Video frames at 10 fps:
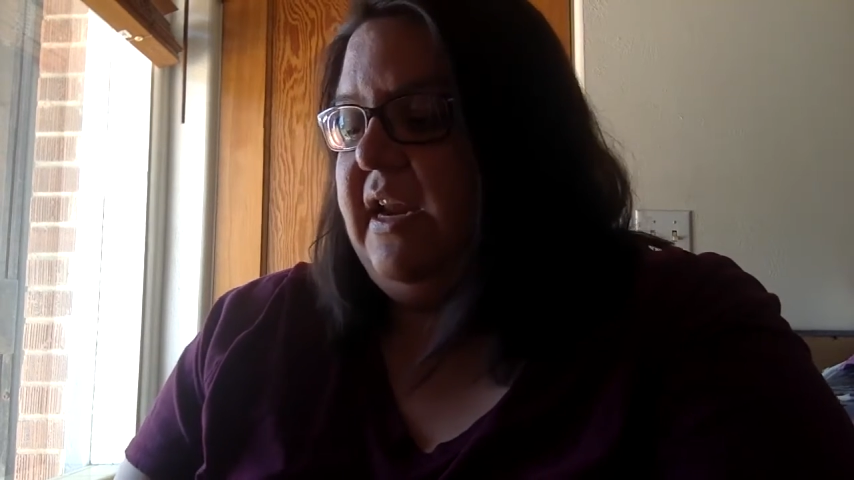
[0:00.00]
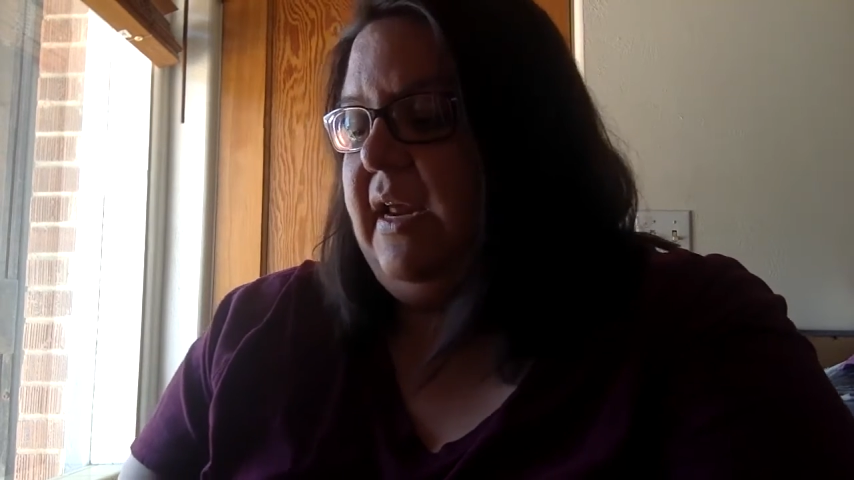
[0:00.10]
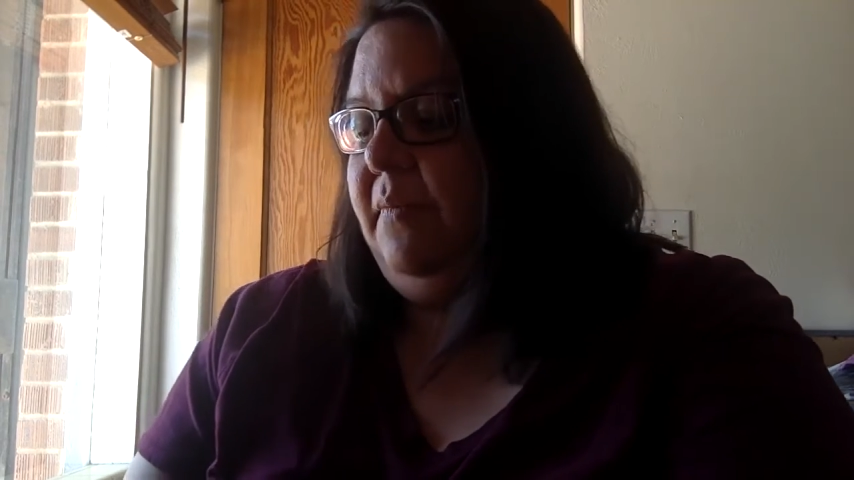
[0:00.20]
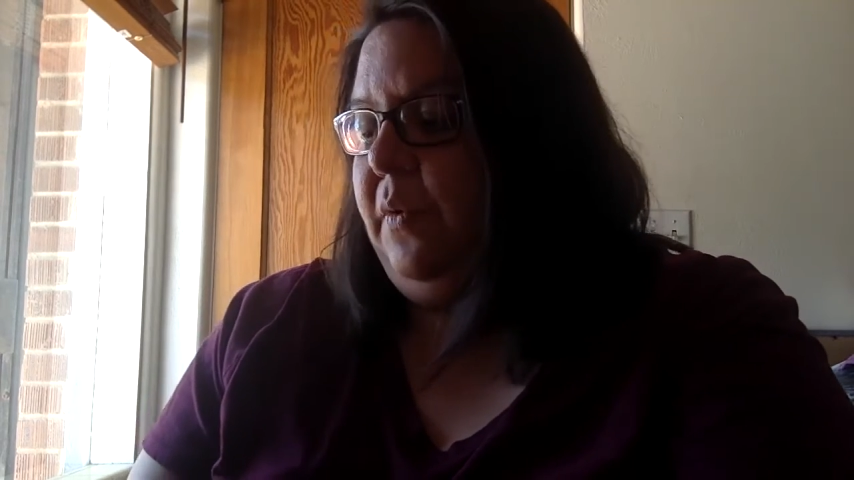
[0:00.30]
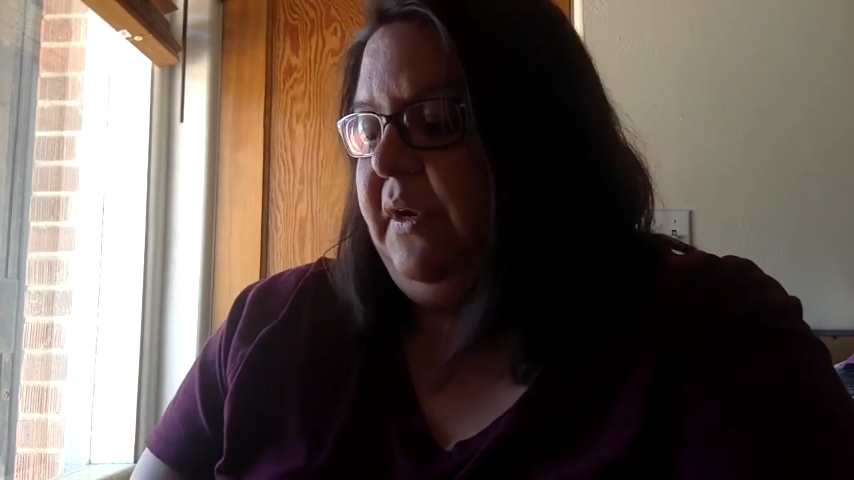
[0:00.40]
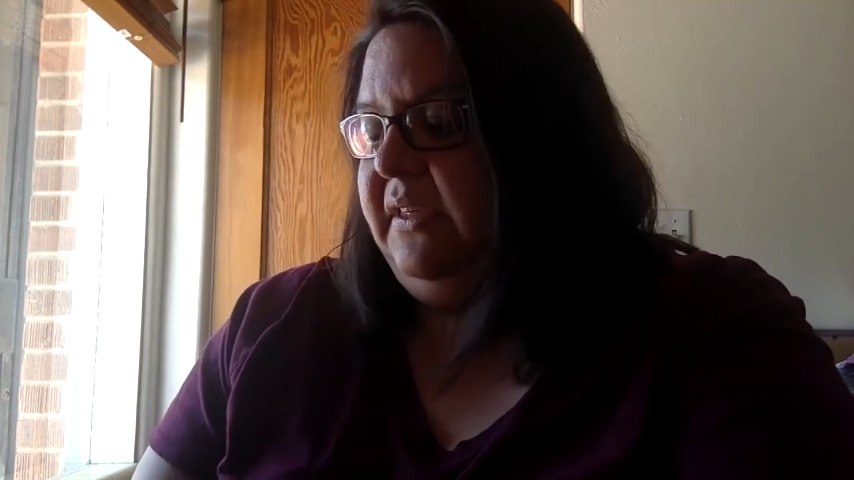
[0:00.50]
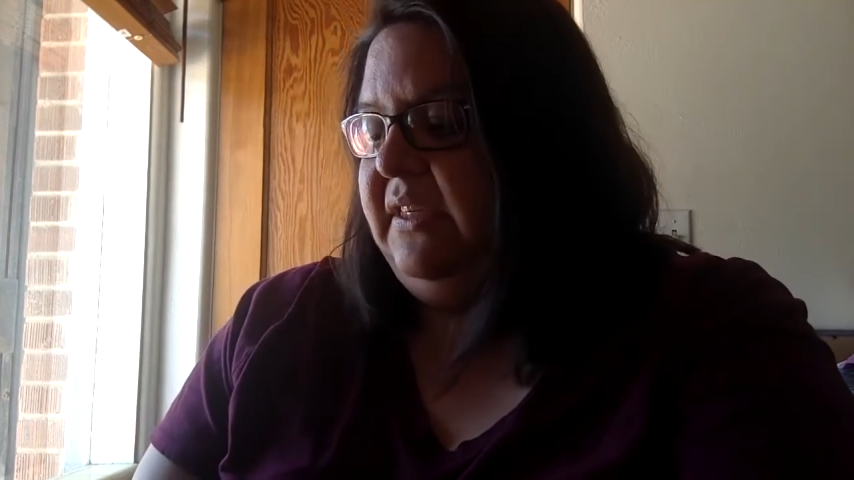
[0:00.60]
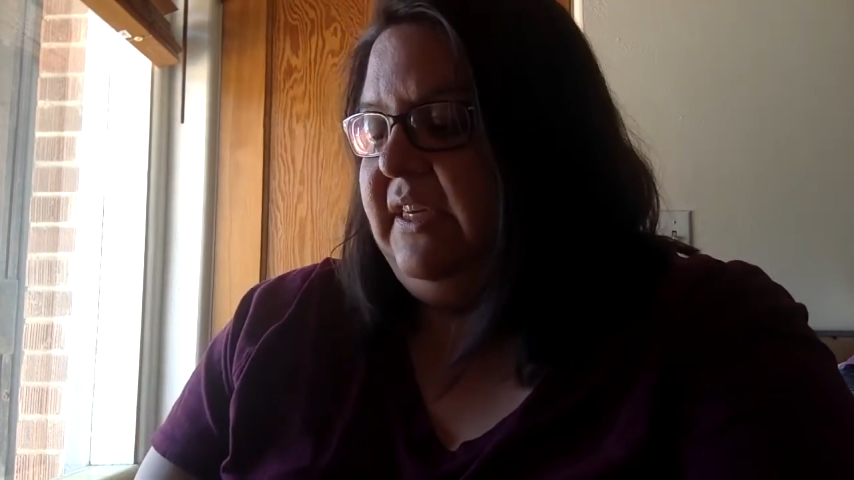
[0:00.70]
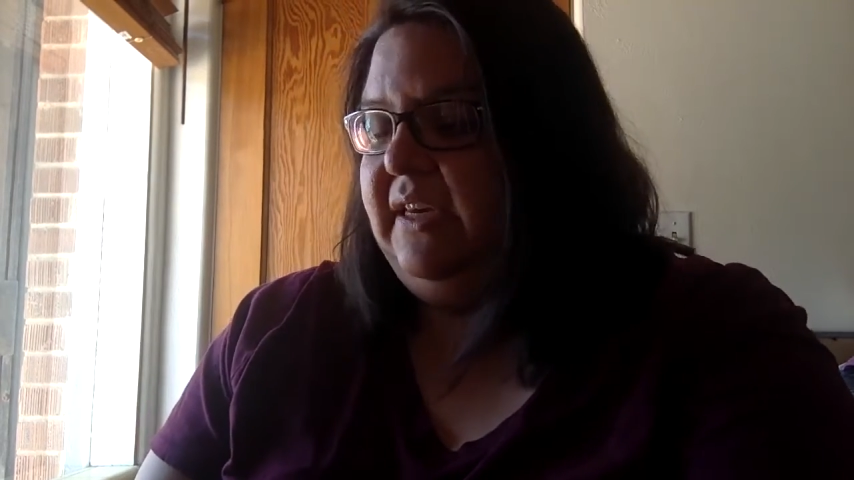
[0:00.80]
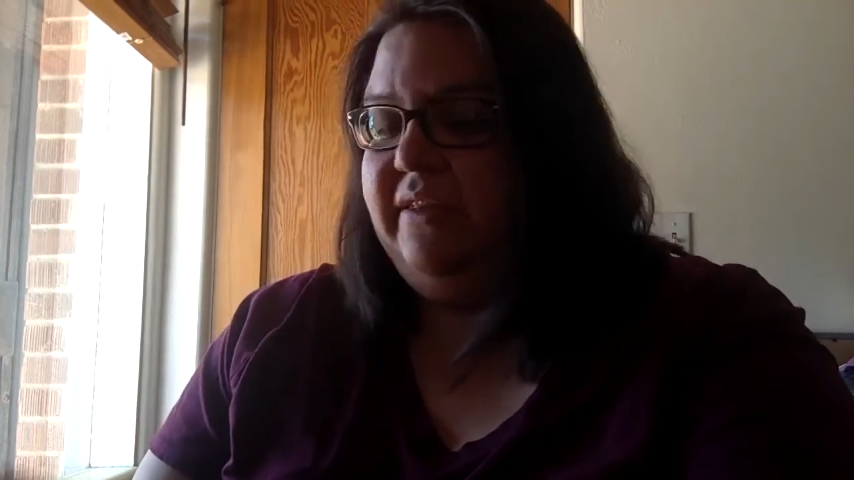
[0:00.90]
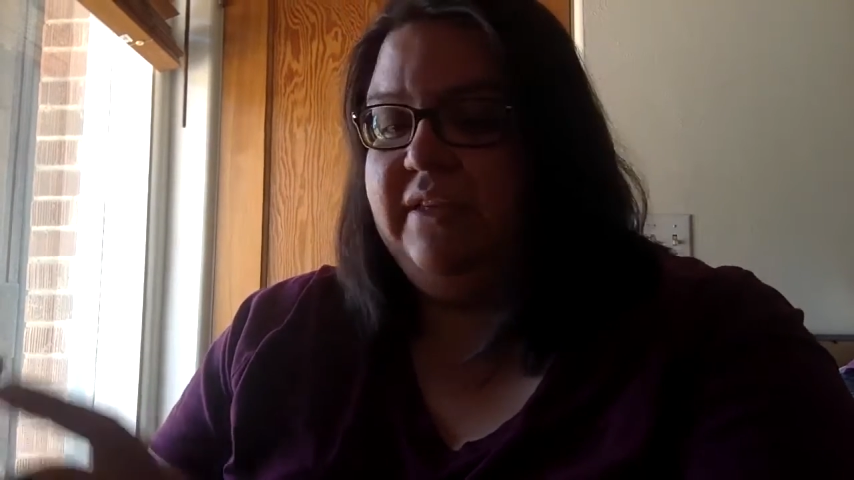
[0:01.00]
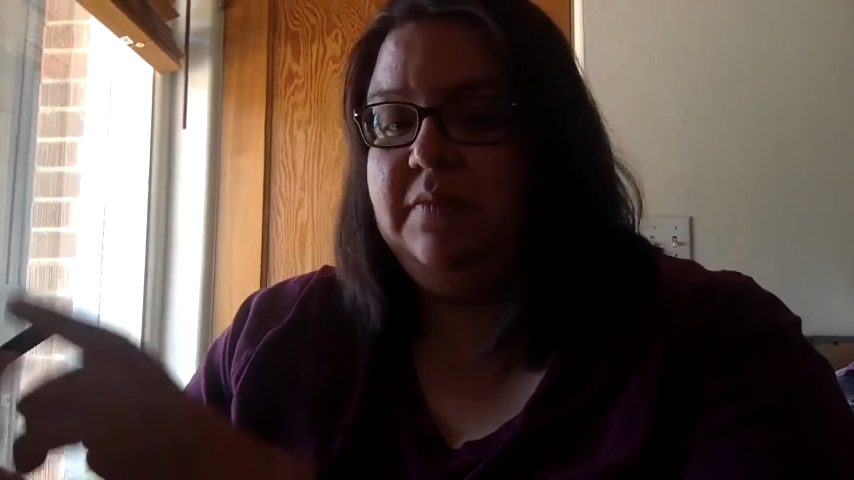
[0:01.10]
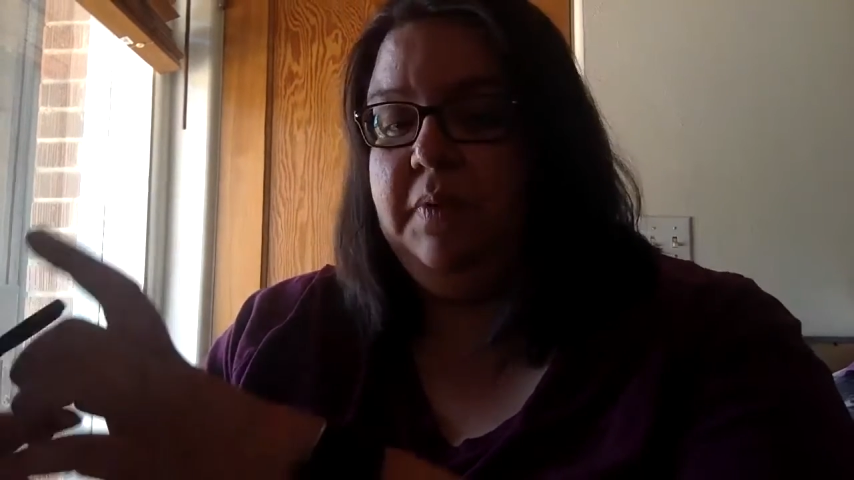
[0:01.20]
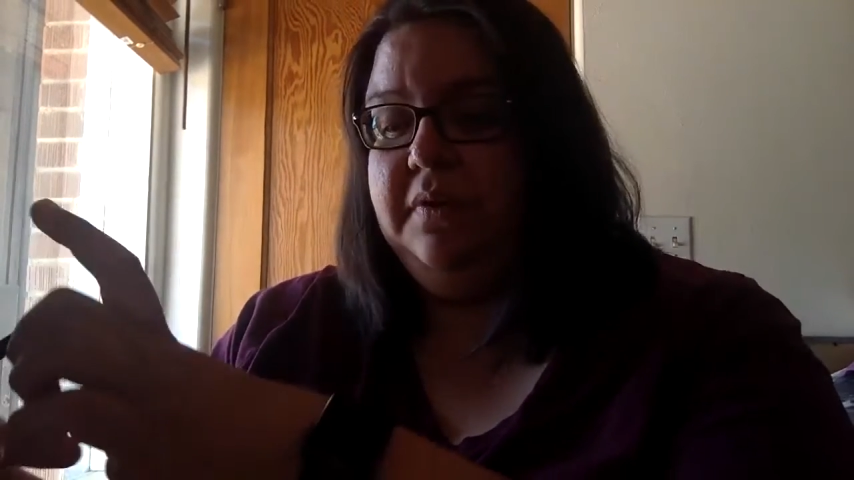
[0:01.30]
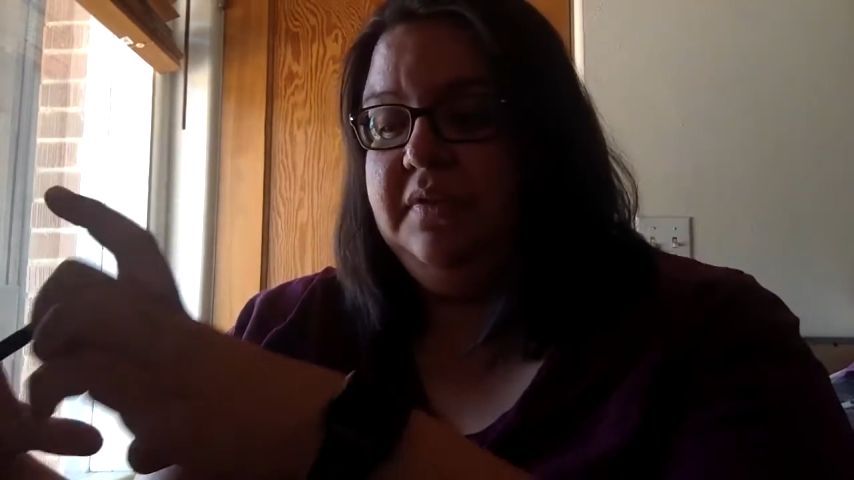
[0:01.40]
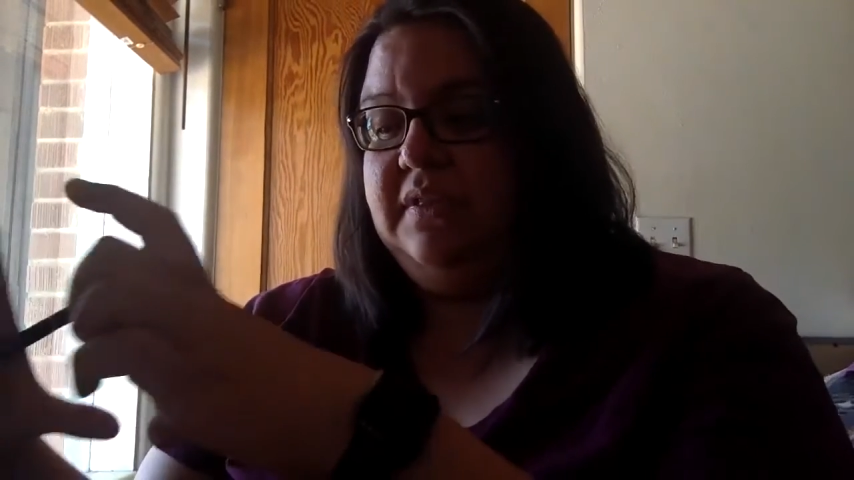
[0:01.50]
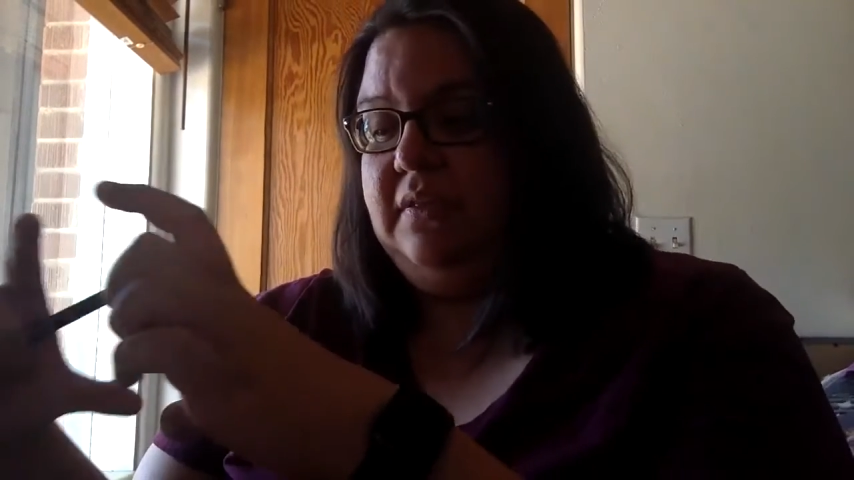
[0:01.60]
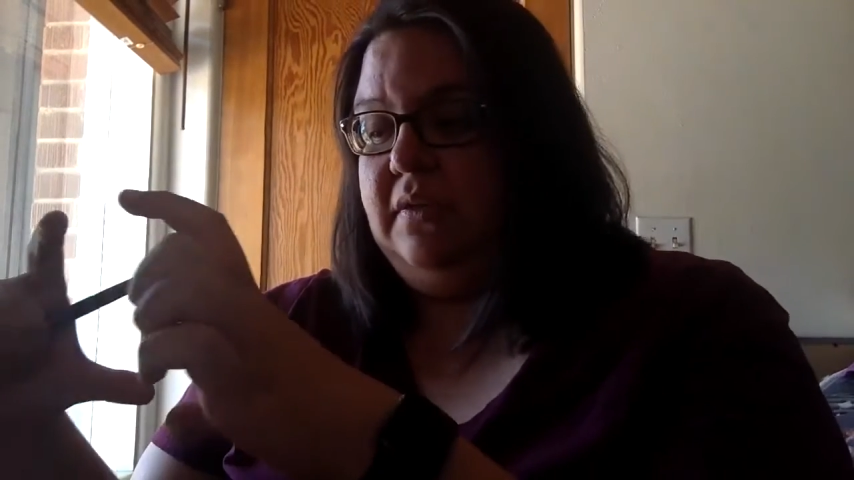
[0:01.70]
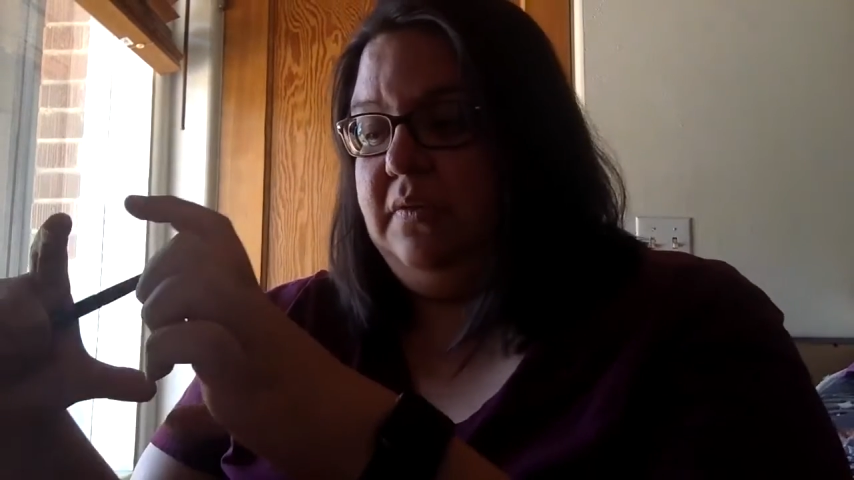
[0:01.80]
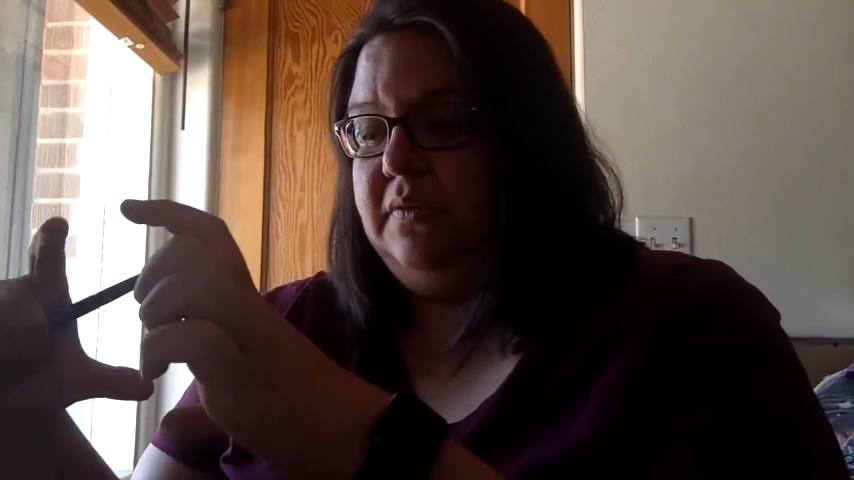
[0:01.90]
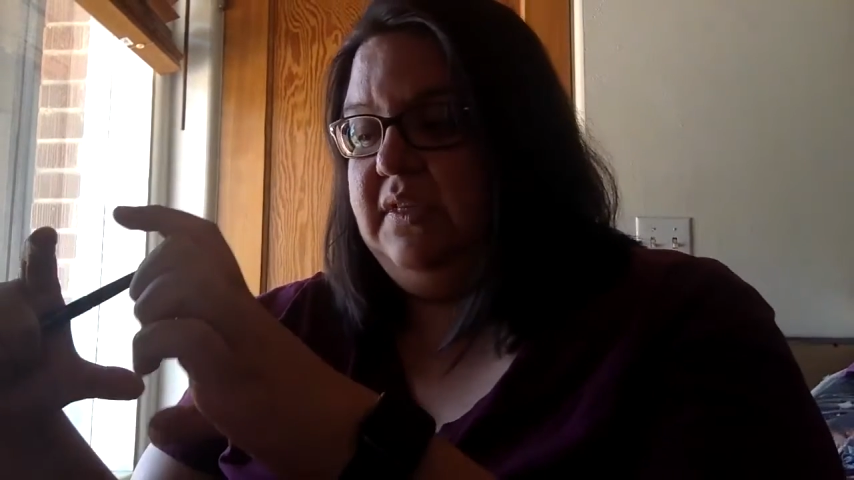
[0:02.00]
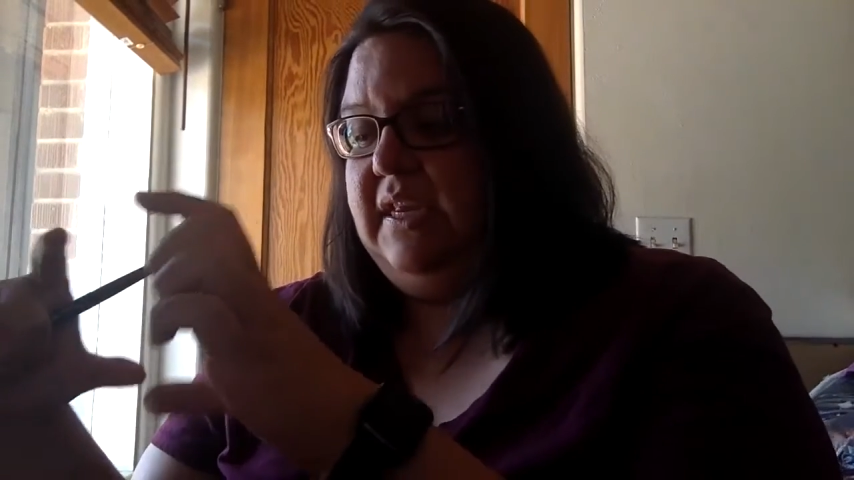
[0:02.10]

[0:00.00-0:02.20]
And I'm going to take these Post-it notes